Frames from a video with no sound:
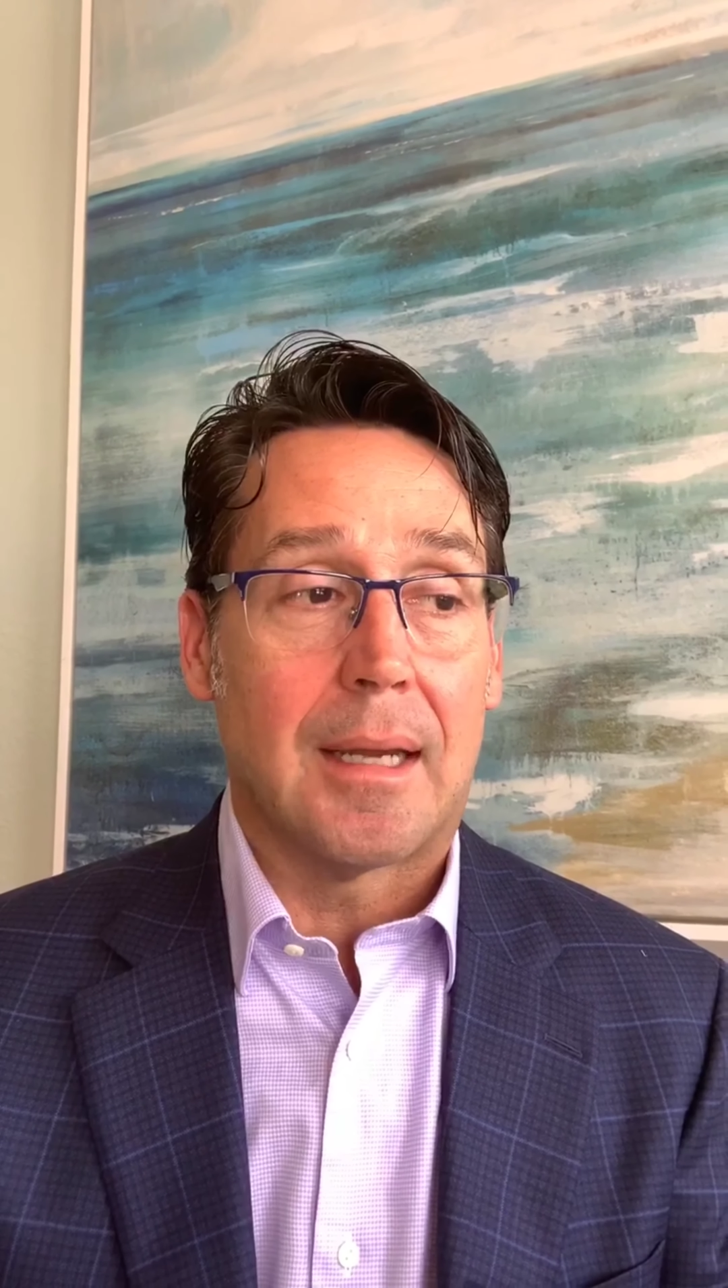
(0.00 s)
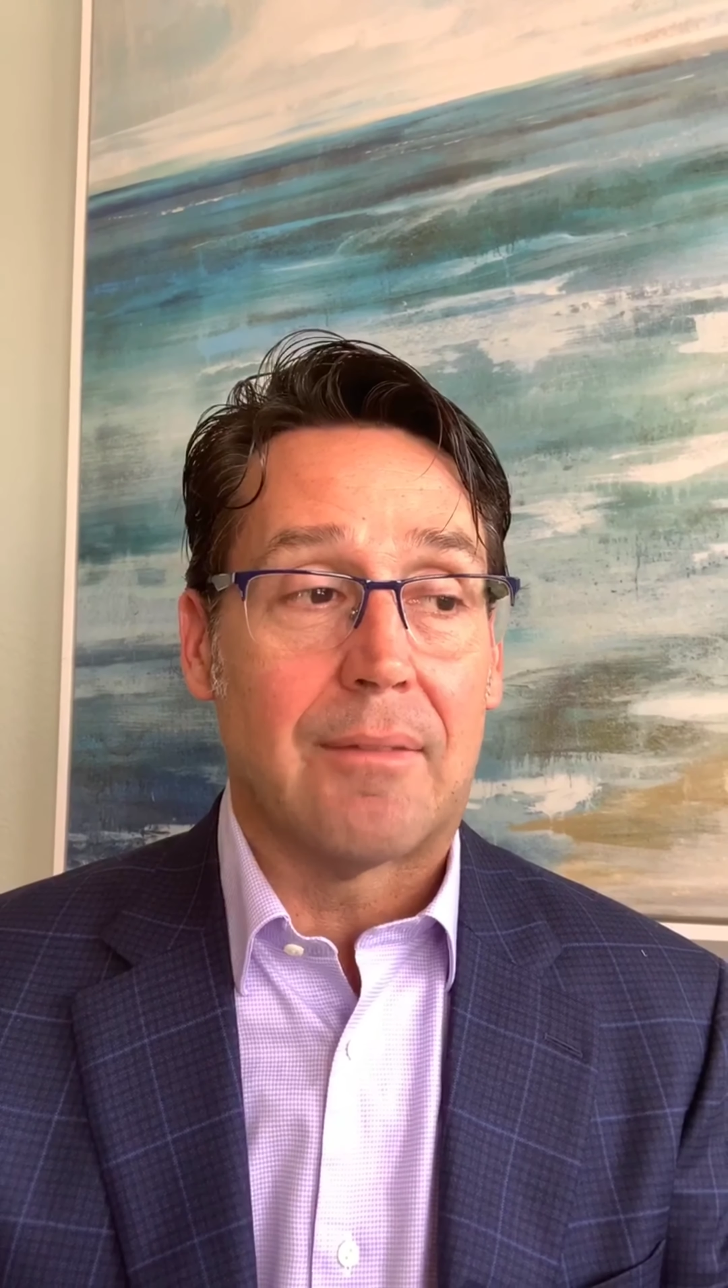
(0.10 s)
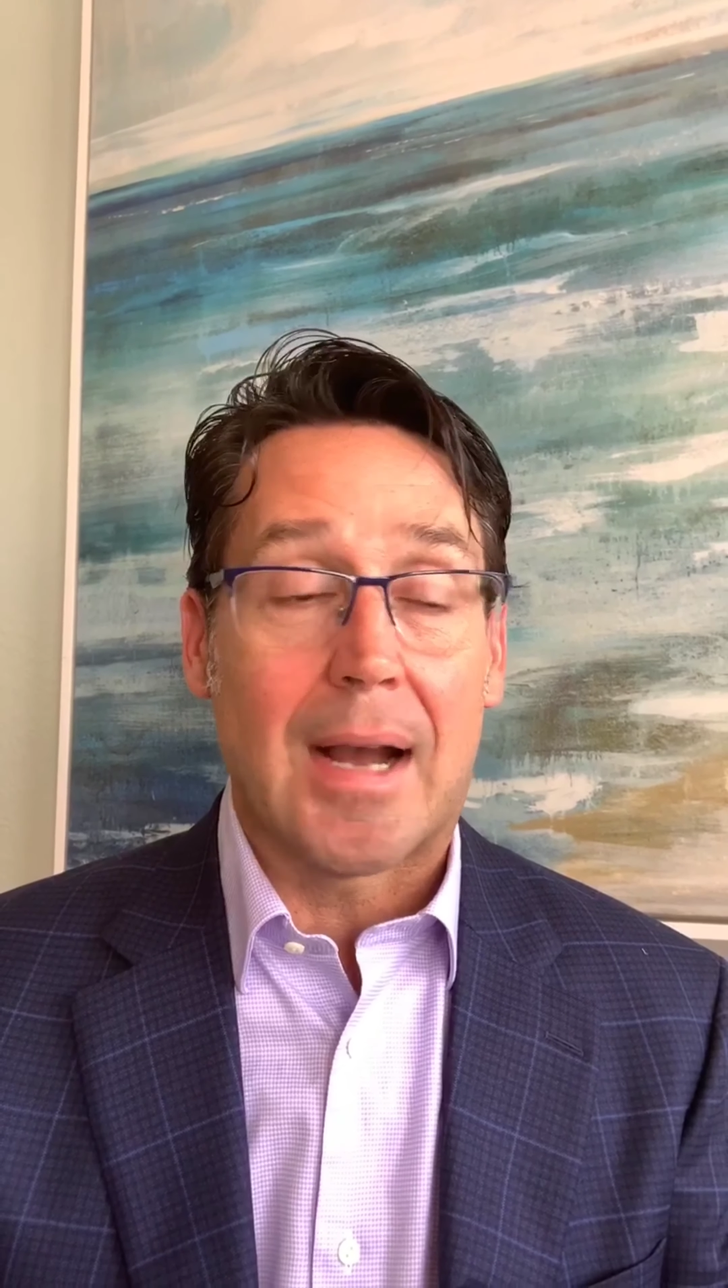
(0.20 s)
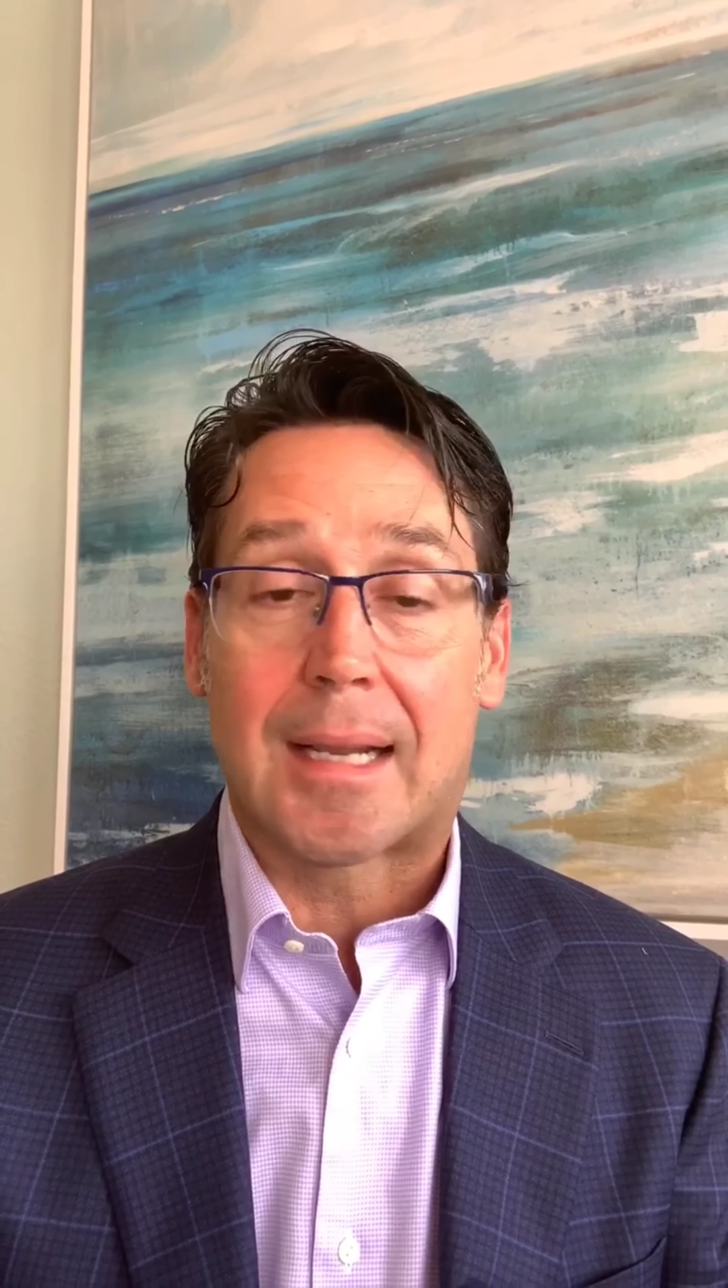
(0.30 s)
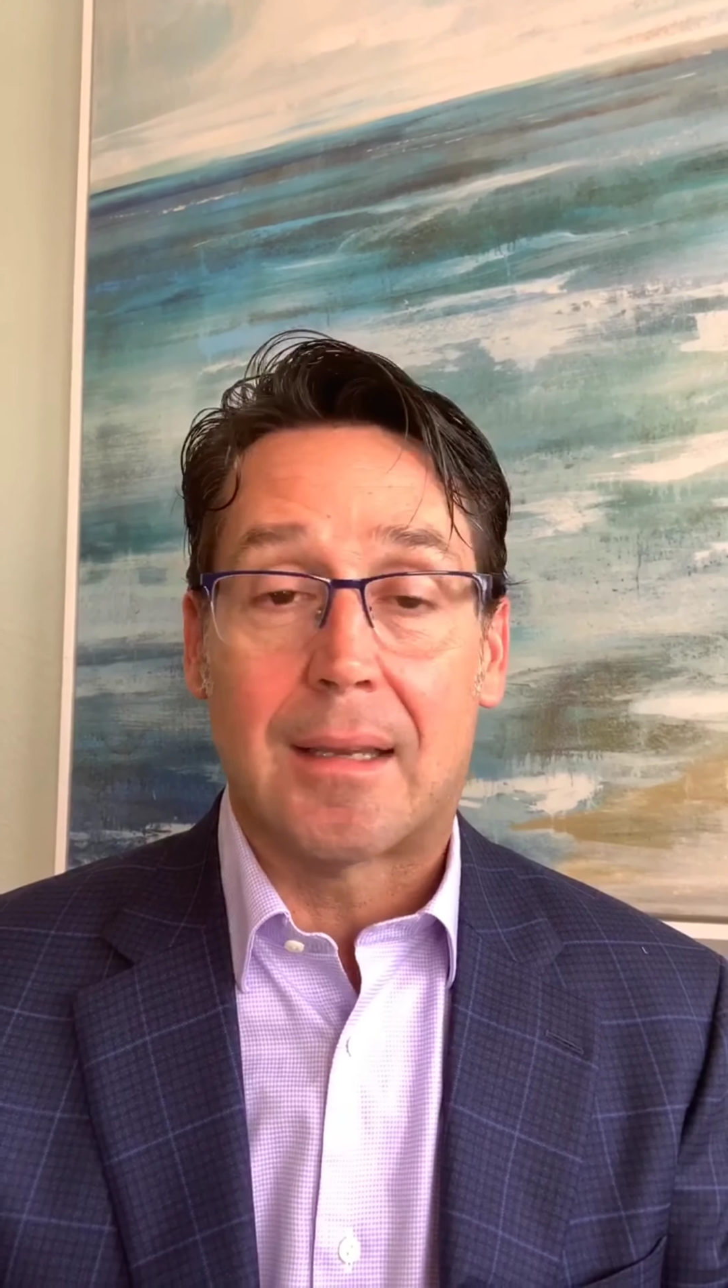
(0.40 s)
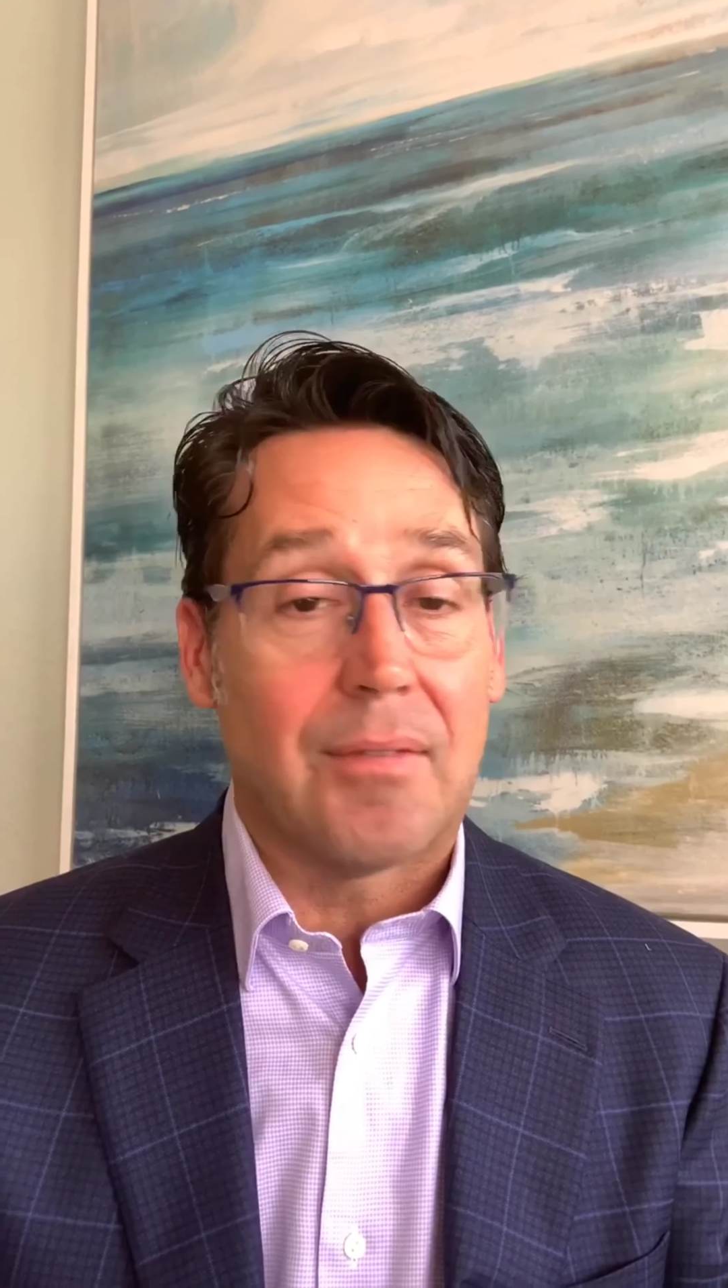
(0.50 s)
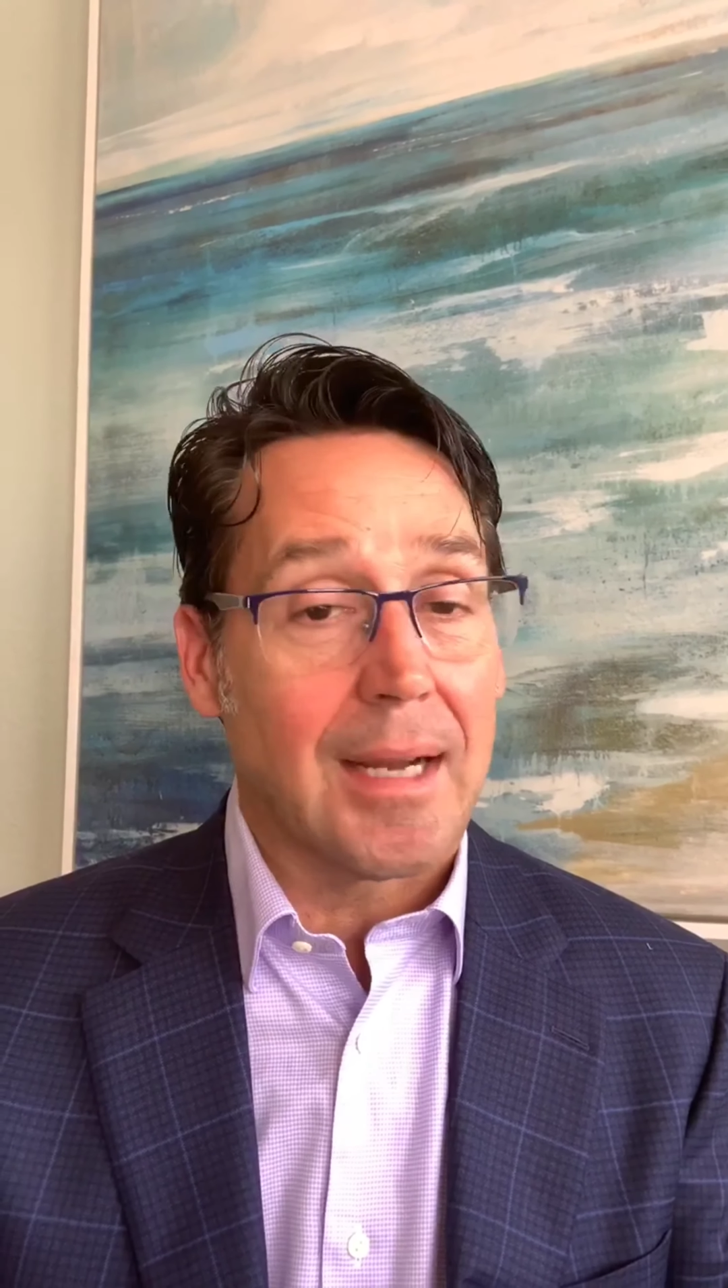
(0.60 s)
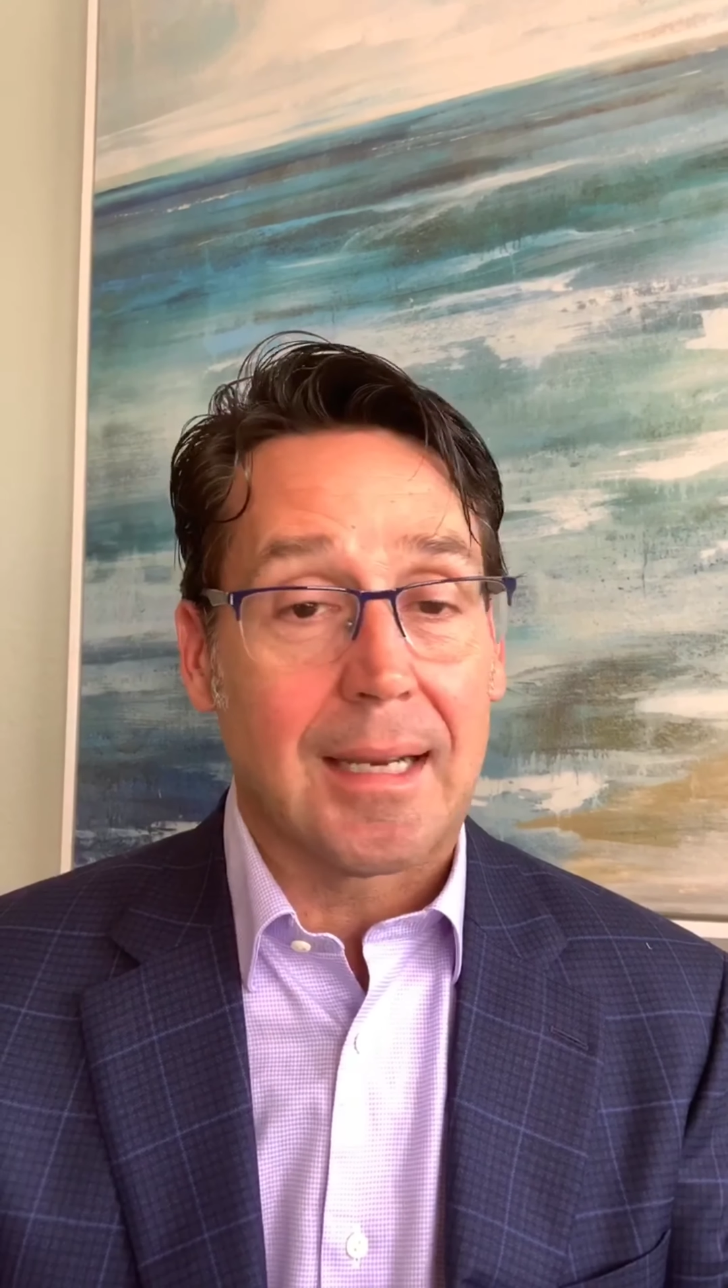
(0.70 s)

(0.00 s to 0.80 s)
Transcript: if I if I